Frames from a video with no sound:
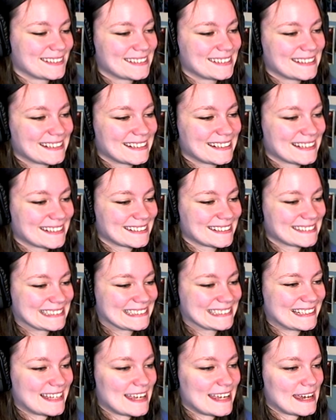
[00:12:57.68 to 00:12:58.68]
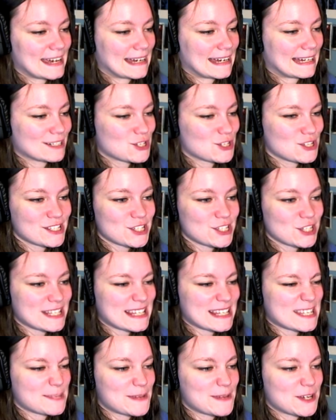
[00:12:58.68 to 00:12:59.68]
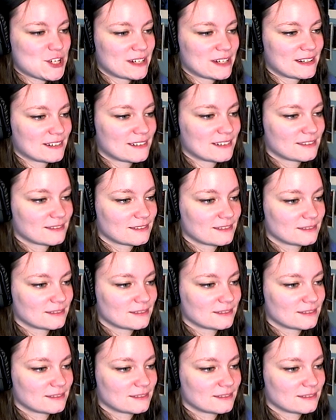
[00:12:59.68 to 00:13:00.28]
I yeah. Yeah, just just a smidgen.